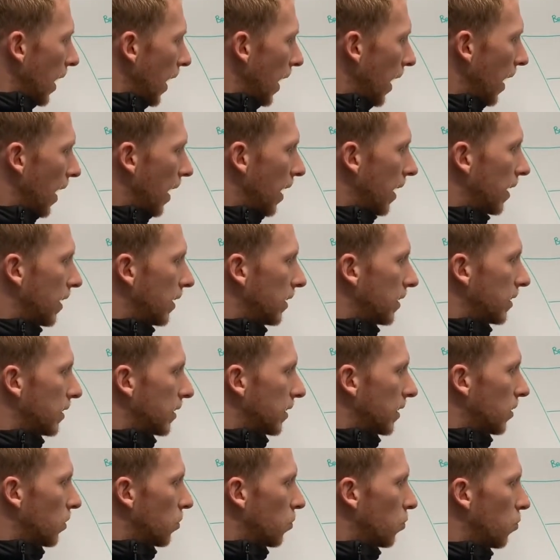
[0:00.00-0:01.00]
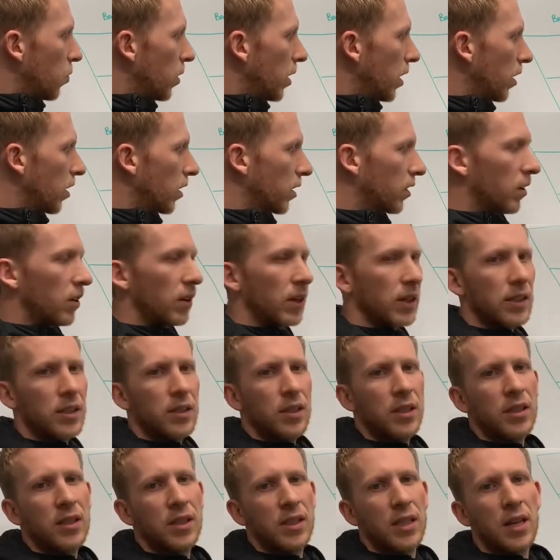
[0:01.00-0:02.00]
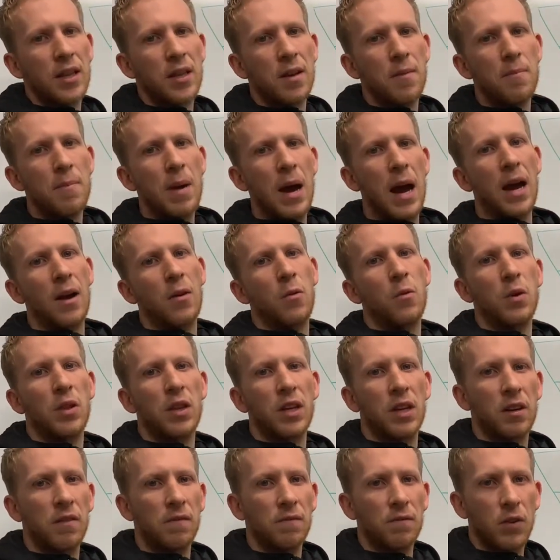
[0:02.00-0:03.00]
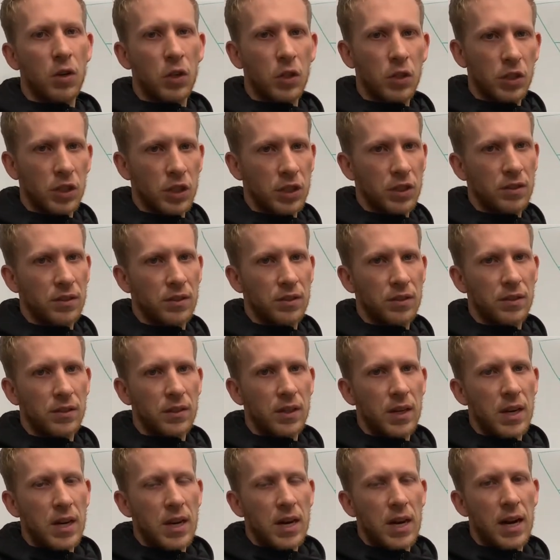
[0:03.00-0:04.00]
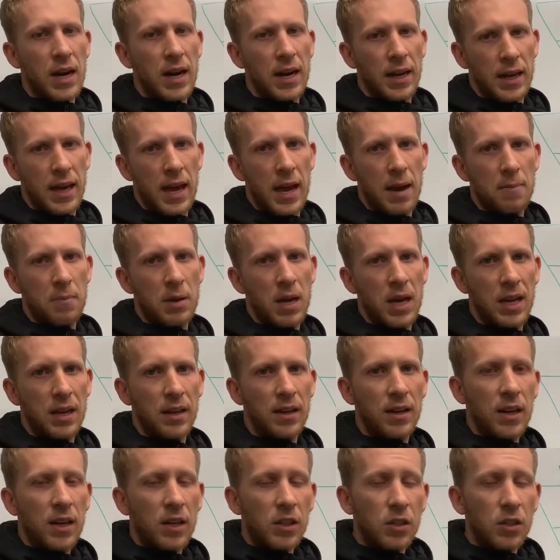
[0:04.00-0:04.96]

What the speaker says: and we are going to send them back with a conversions campaign.